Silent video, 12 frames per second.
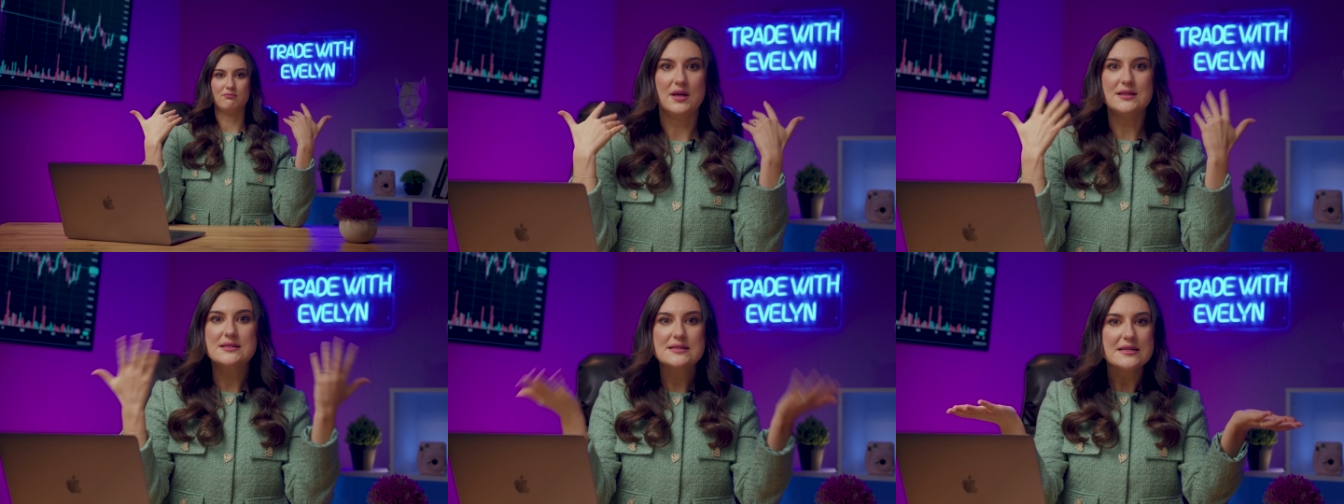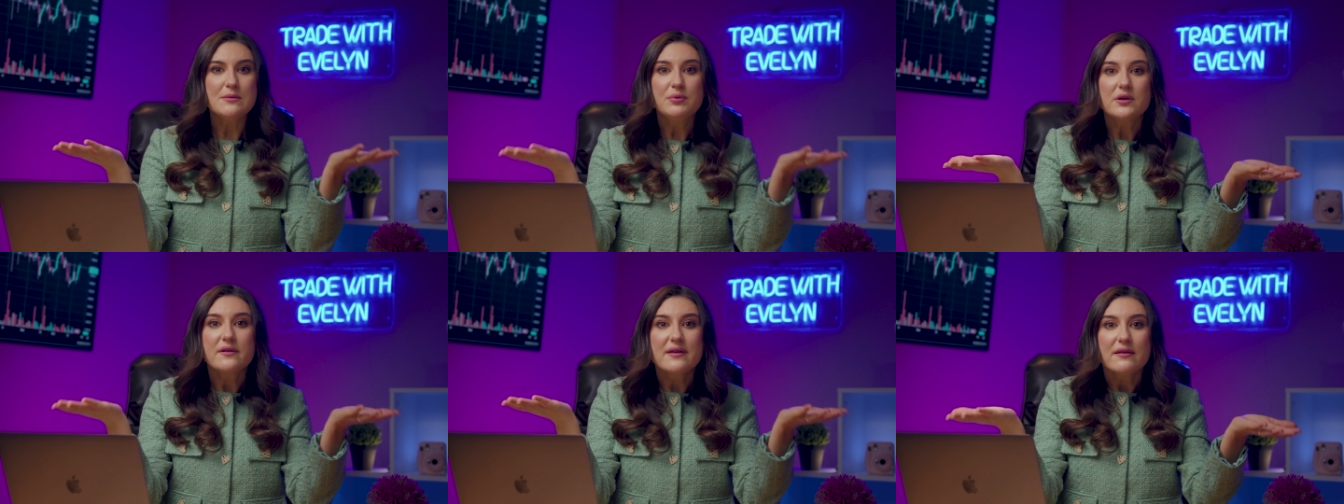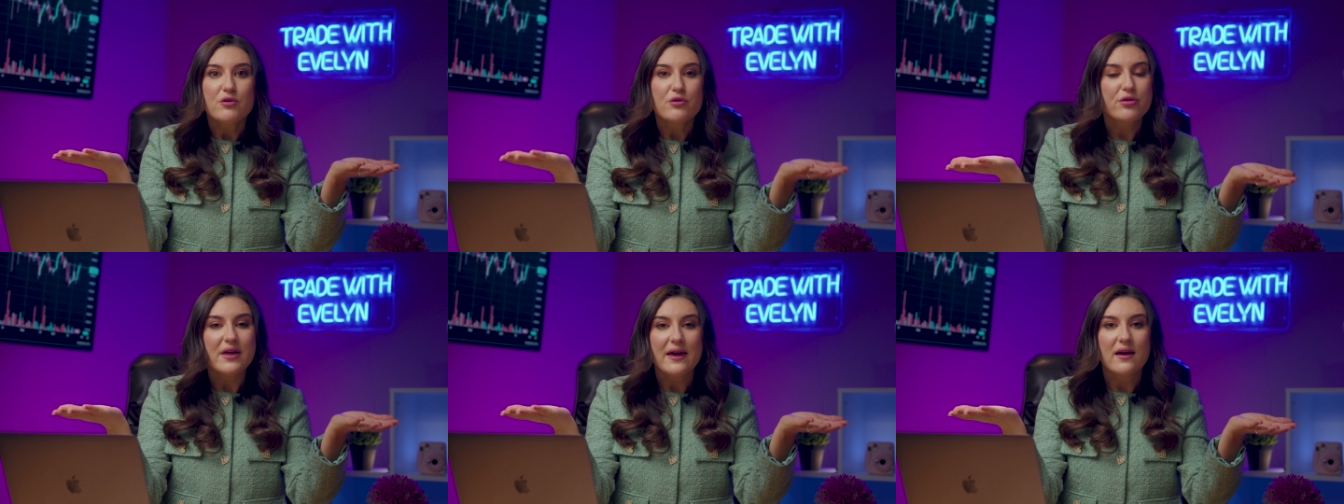It's simpler than you
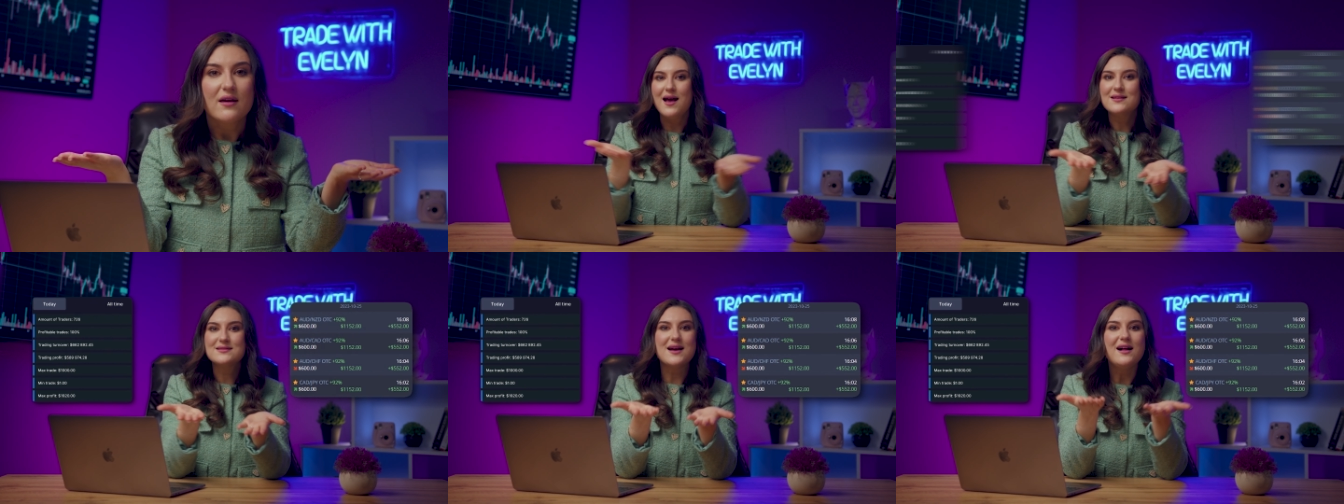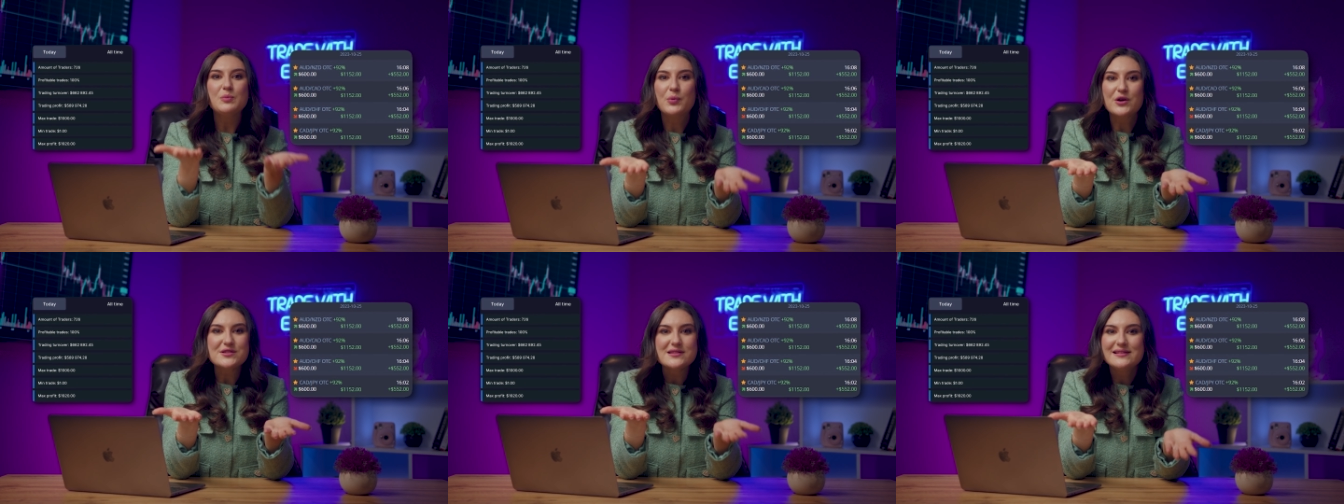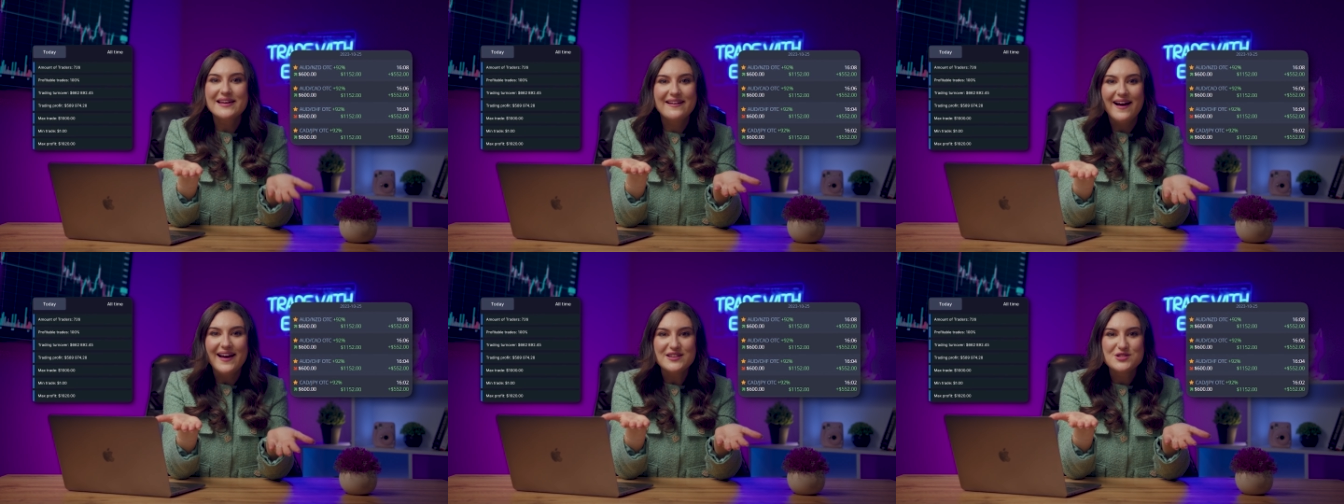think, and I'll personally
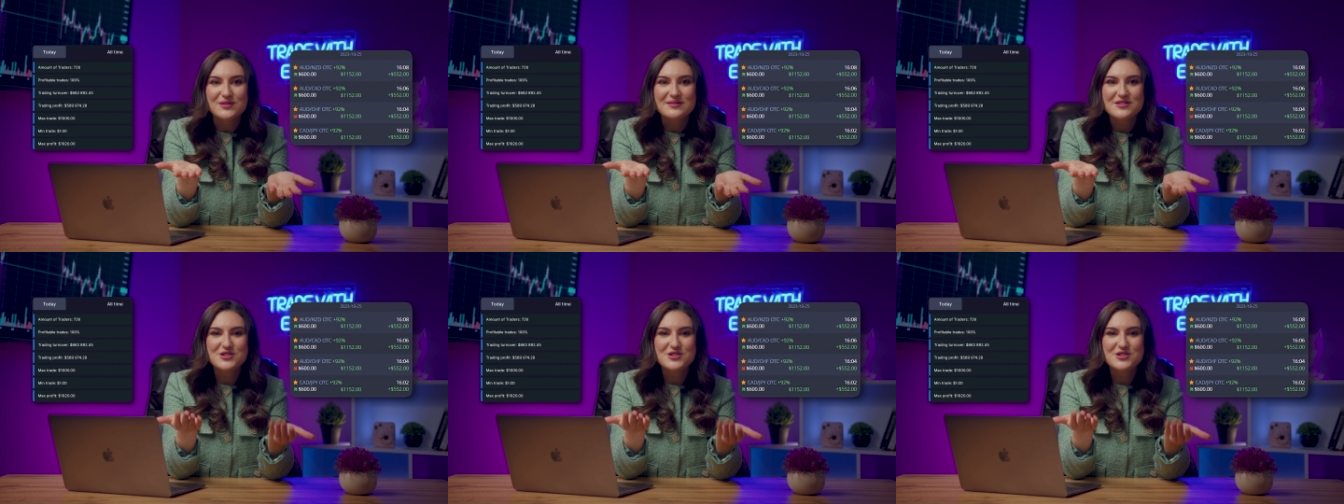guide you.